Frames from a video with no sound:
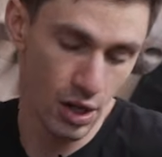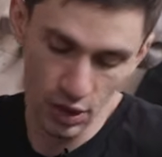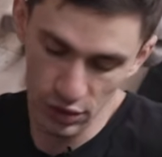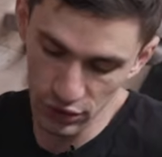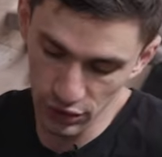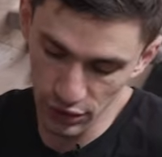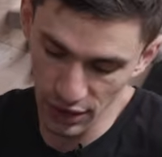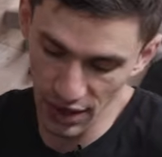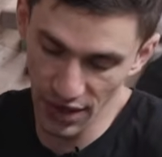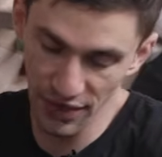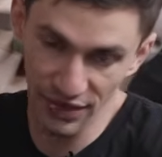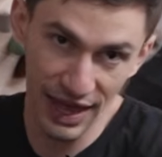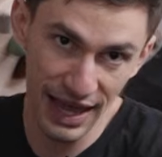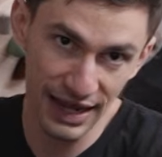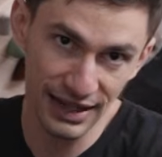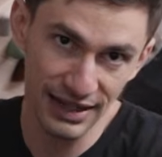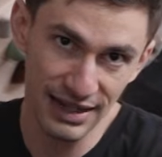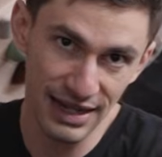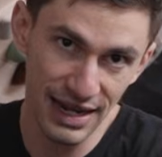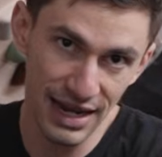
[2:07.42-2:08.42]
so that
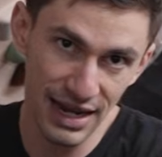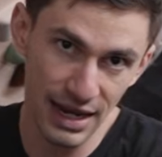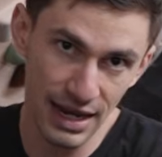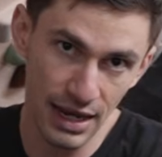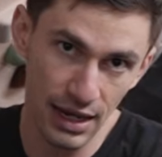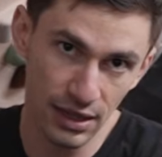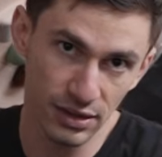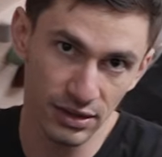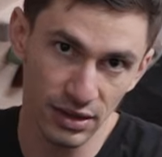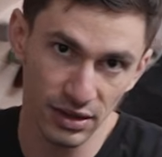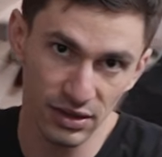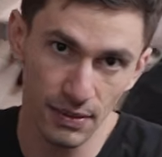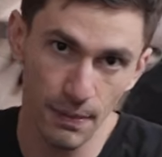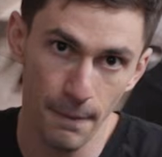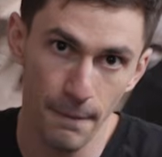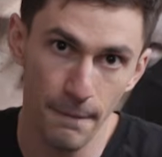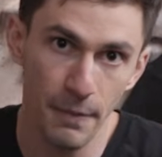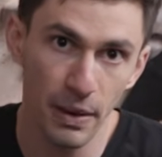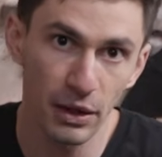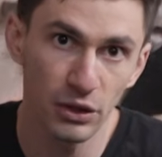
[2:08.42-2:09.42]
that knee
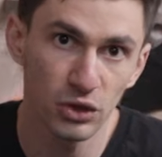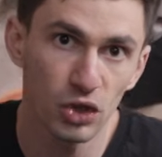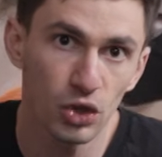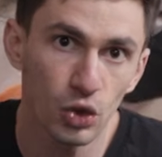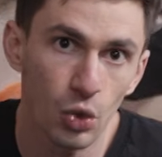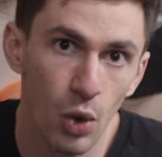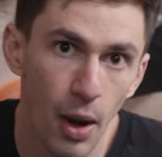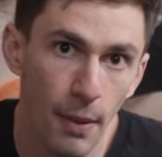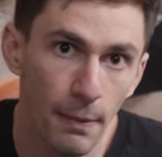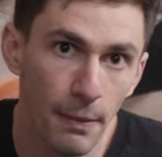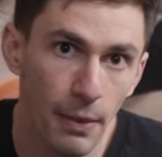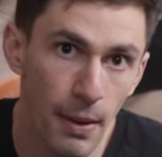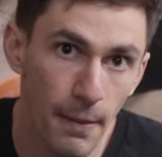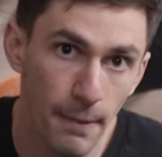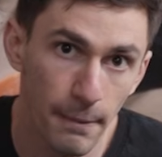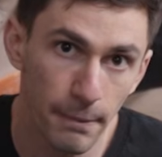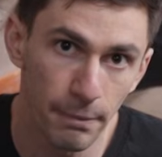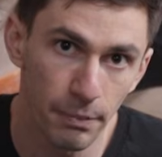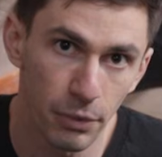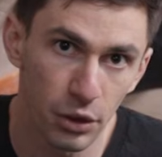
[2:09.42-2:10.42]
doesn't bunch you up,
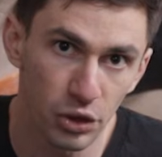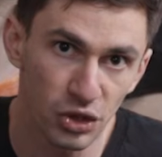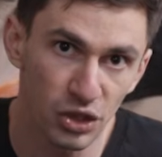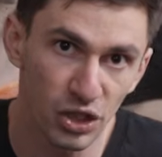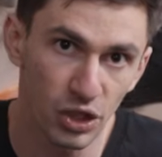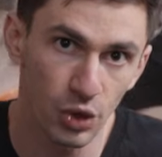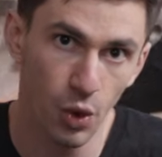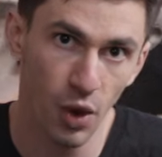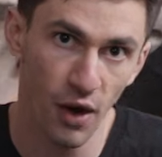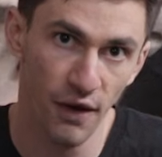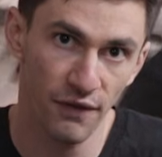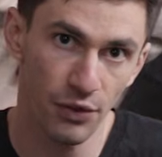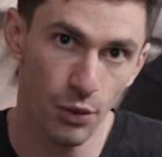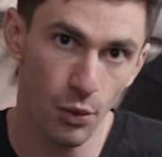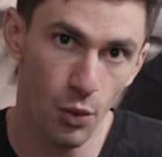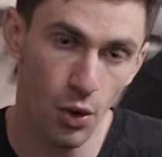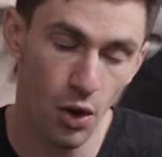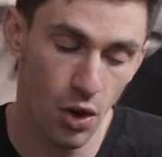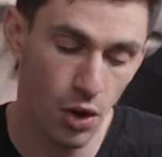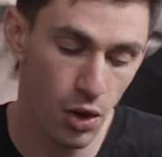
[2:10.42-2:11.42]
pushing you off the
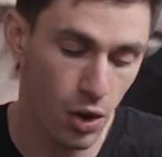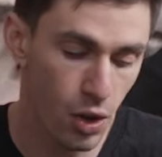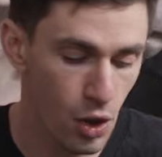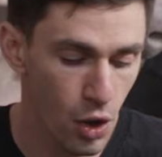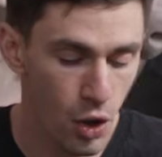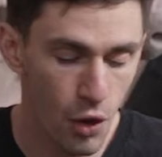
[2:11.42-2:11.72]
wall,